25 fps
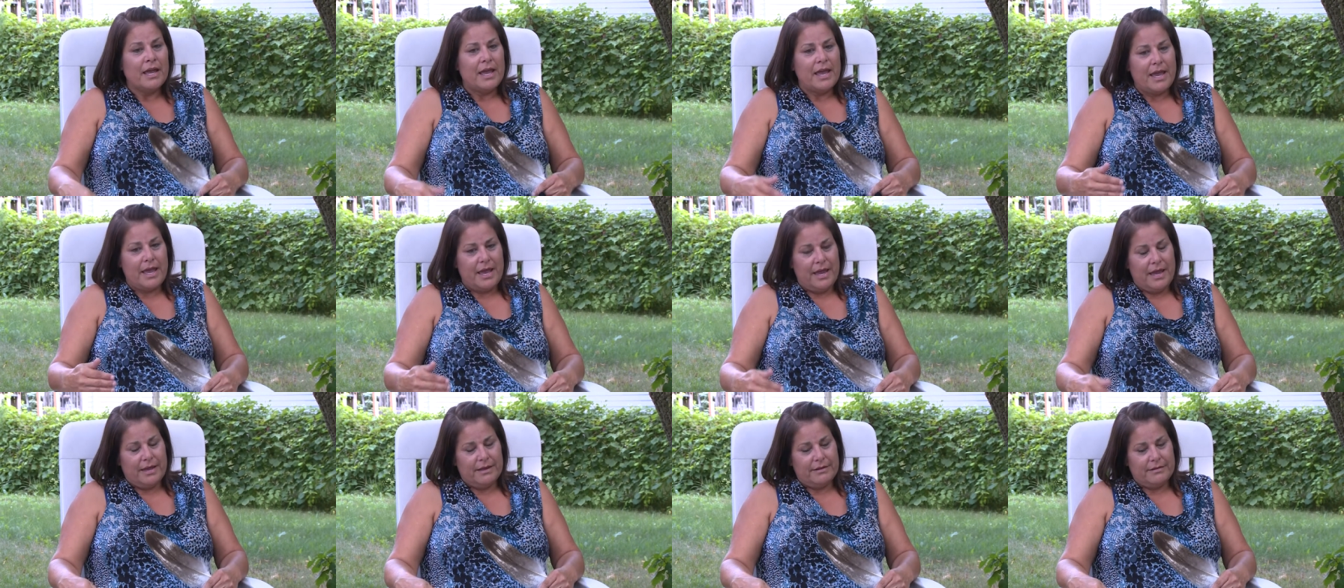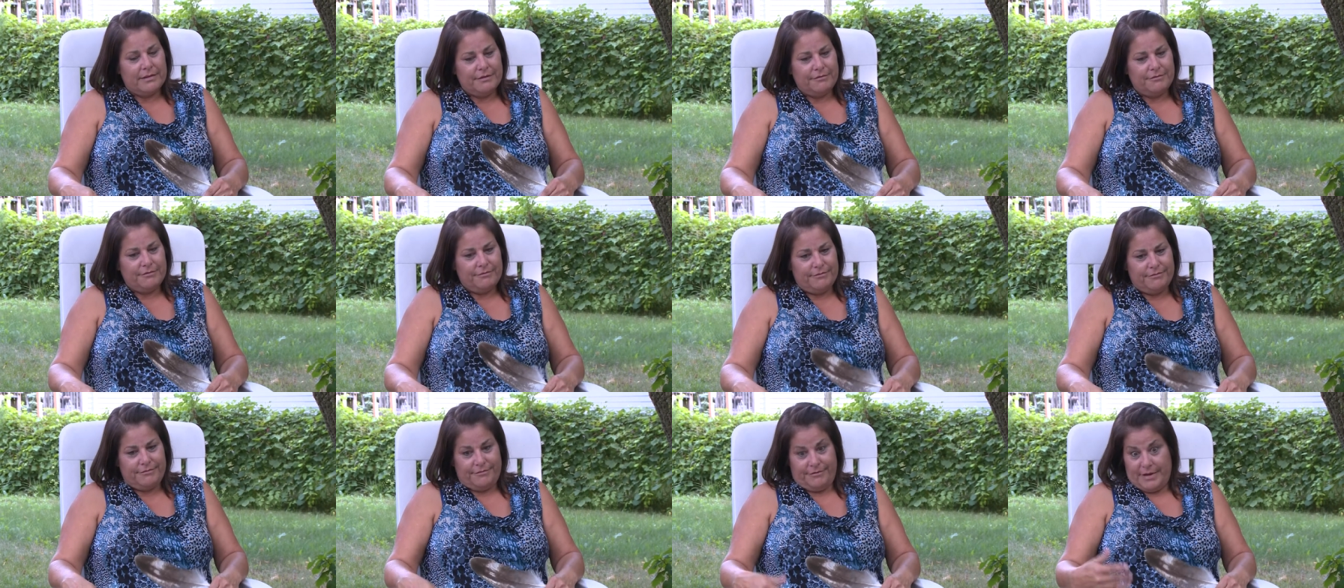And the
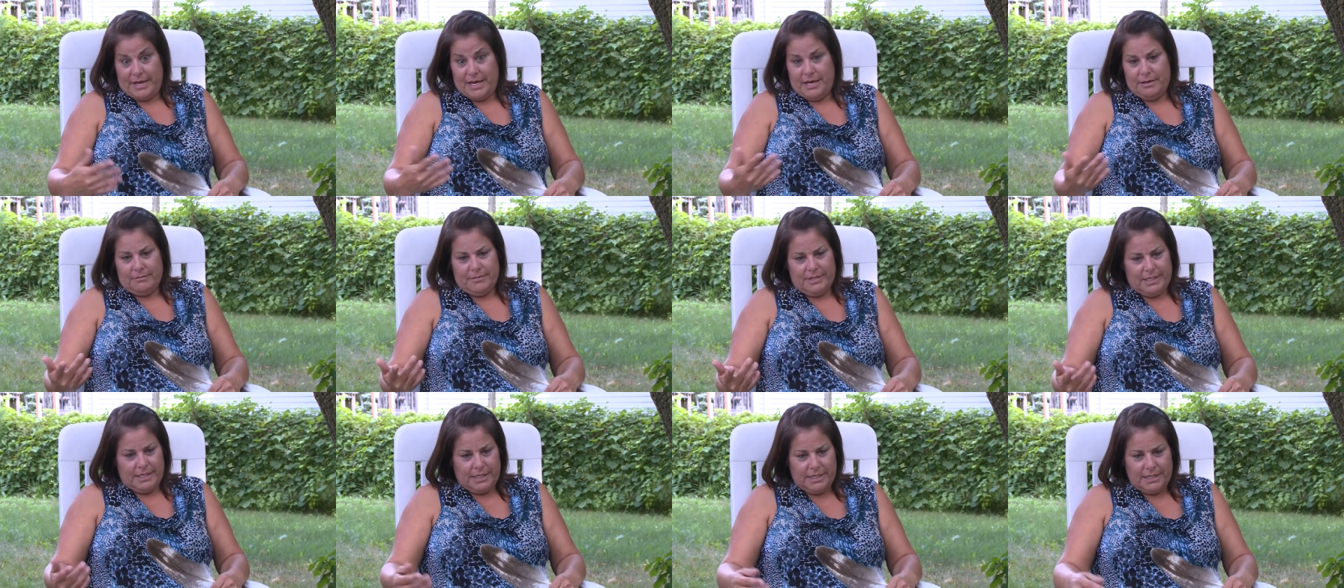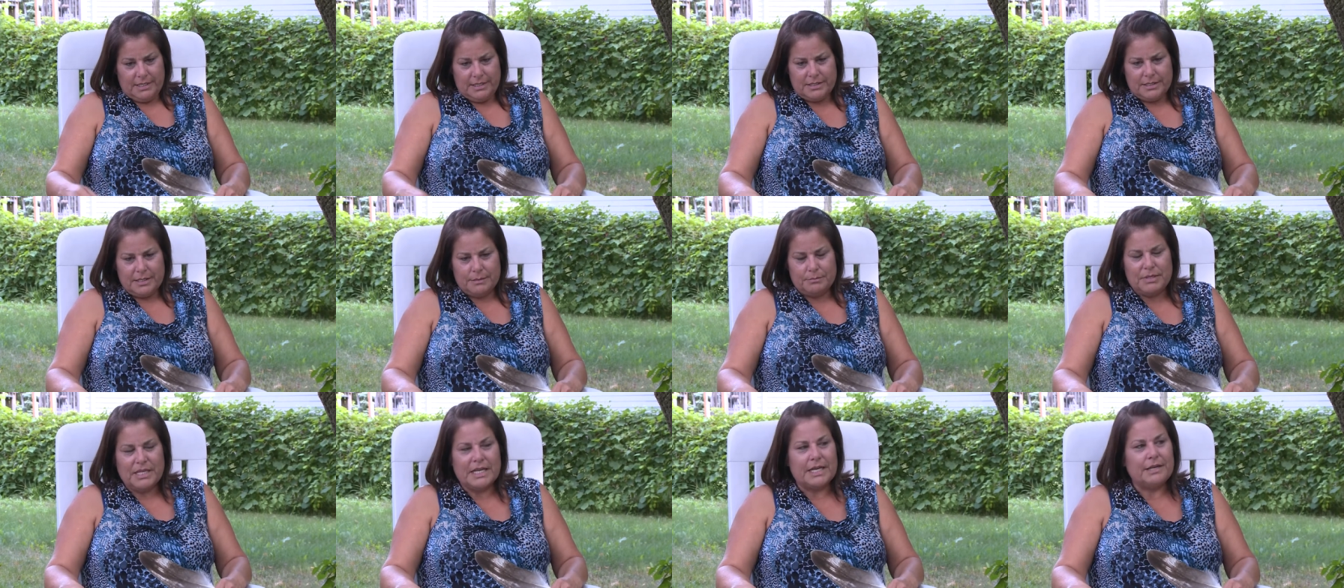family,
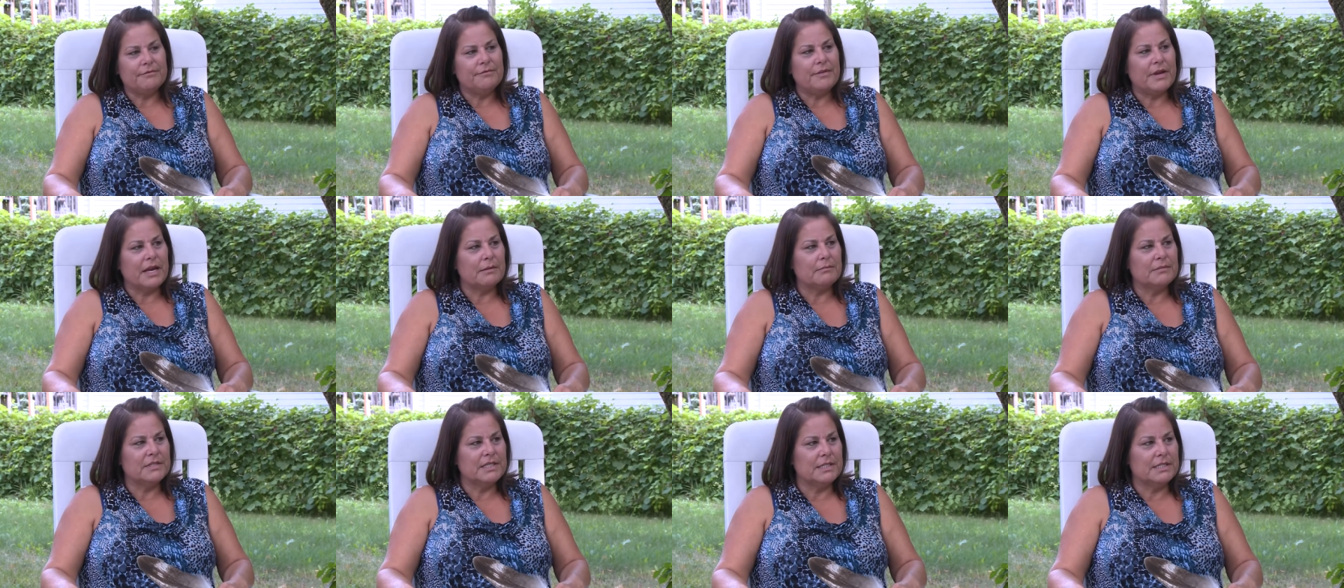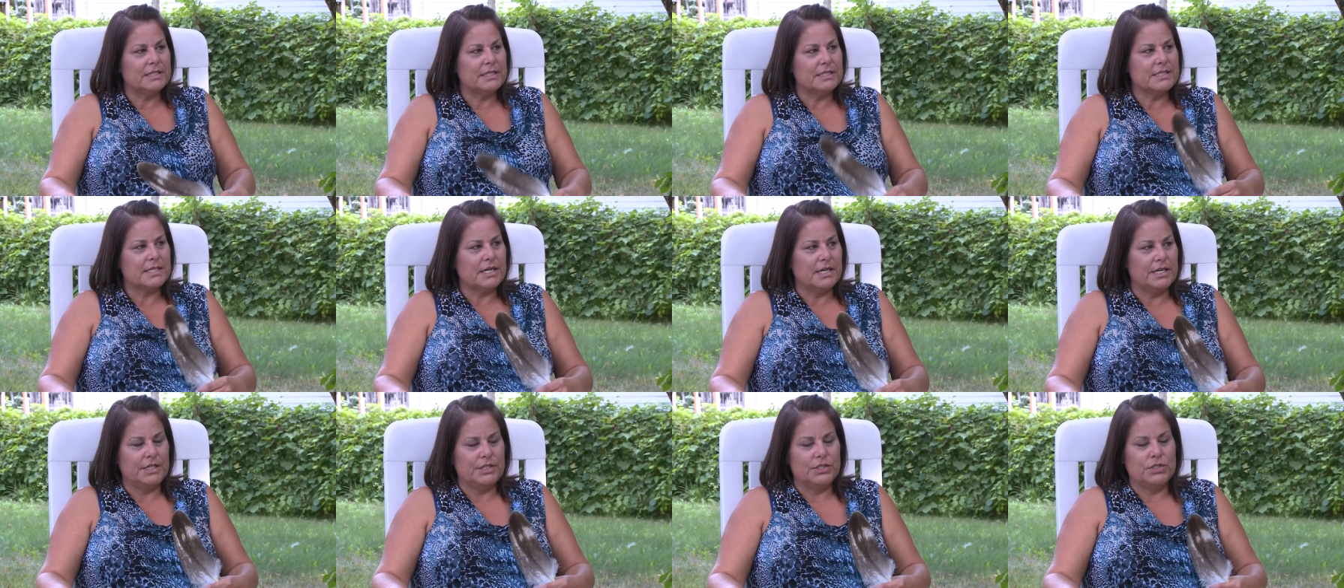the Plain family,
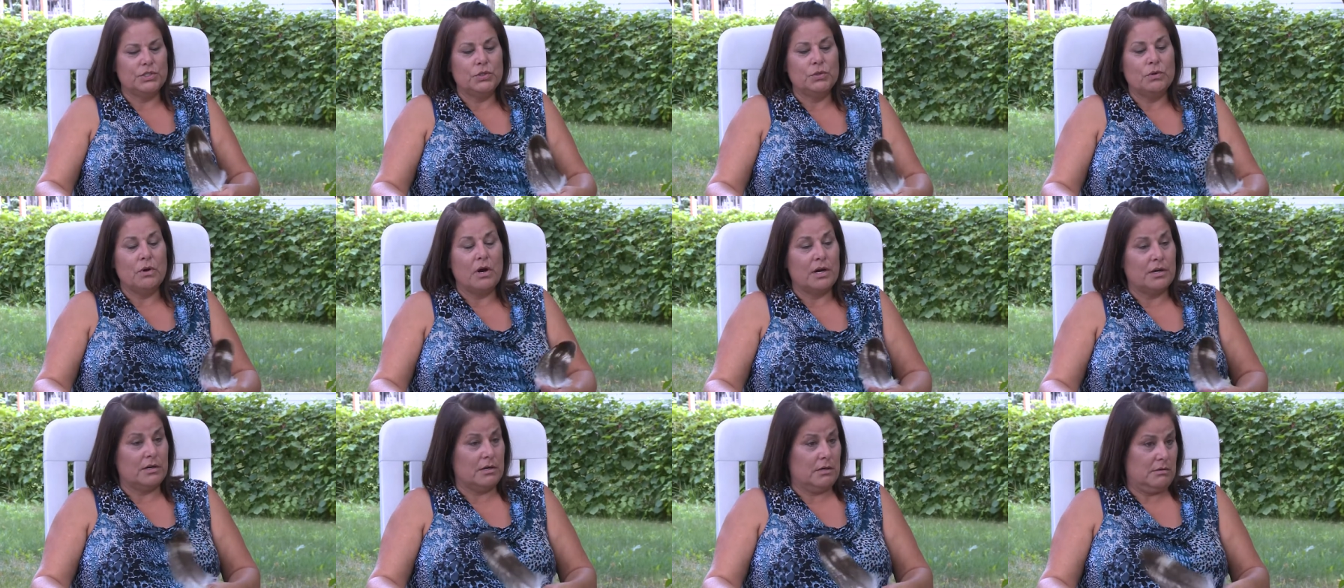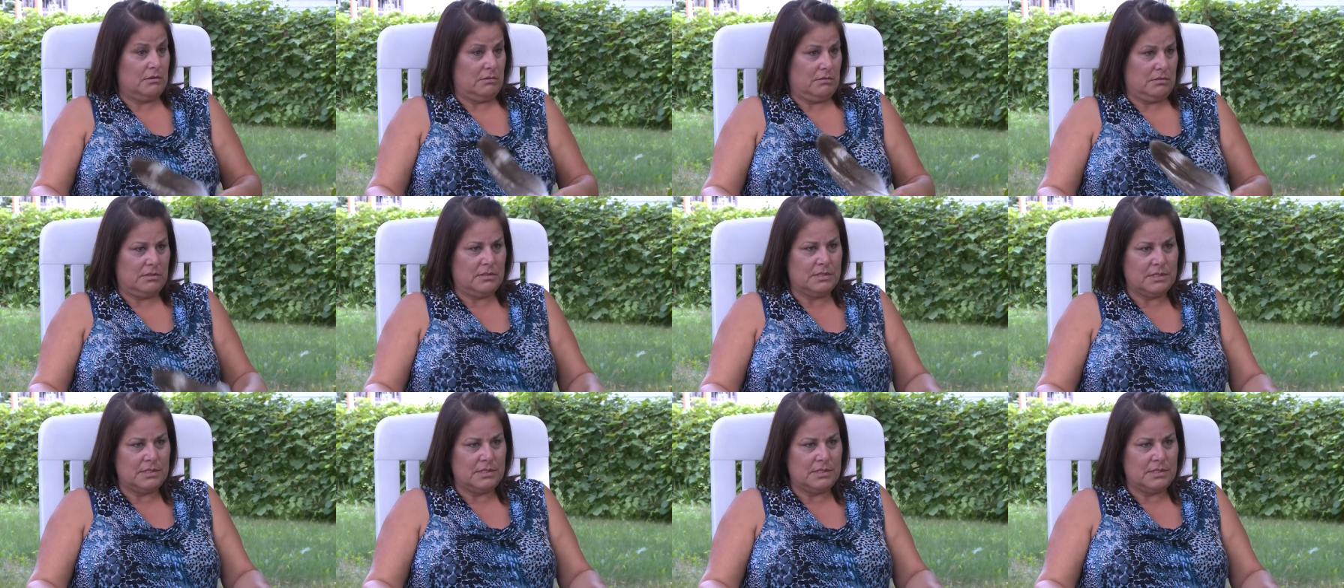decided to honor